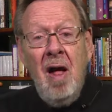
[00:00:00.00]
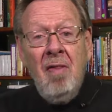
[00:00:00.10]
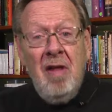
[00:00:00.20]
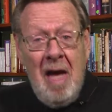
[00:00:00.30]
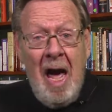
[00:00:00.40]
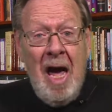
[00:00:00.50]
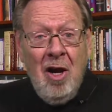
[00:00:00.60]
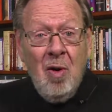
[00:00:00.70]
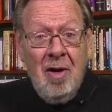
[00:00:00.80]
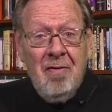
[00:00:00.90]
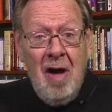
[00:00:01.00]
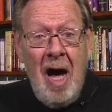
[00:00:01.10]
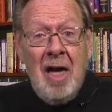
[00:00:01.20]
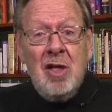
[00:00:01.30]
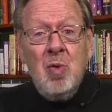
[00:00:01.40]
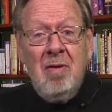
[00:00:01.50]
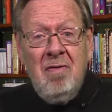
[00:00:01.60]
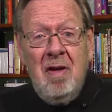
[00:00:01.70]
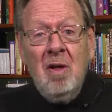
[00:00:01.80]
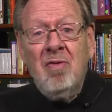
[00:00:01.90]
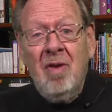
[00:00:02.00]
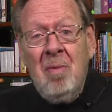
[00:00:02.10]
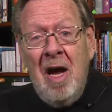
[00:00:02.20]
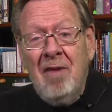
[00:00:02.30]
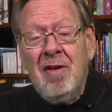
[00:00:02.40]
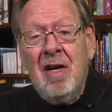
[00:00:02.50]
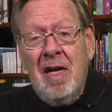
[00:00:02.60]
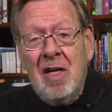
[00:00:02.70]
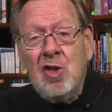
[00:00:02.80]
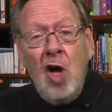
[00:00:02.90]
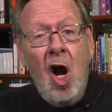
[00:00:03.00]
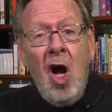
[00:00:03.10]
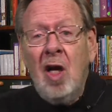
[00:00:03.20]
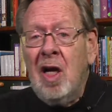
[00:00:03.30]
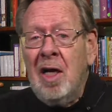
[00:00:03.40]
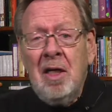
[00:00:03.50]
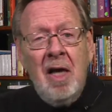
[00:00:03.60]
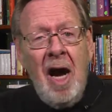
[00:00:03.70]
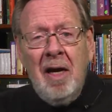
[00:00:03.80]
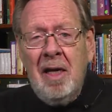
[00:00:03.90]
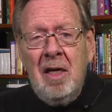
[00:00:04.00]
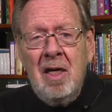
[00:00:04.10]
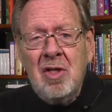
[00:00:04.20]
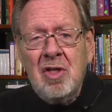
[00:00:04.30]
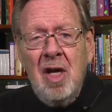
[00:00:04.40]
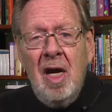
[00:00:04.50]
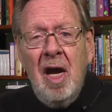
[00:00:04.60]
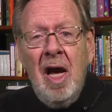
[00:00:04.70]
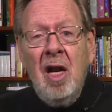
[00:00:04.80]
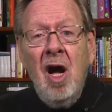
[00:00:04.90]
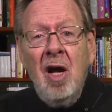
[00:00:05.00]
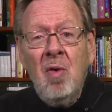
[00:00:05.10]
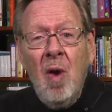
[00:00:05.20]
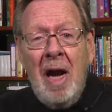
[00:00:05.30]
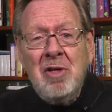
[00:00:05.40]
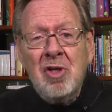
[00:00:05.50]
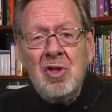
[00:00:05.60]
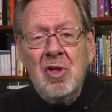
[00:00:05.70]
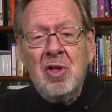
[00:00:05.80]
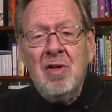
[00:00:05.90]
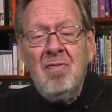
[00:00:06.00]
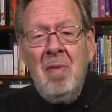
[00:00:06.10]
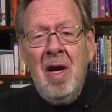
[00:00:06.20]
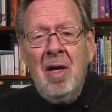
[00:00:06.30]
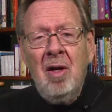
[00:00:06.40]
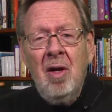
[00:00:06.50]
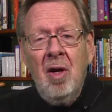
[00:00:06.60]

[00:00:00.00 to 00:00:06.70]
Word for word: The anger of God is revealed from heaven against all ungodliness and unrighteousness of men,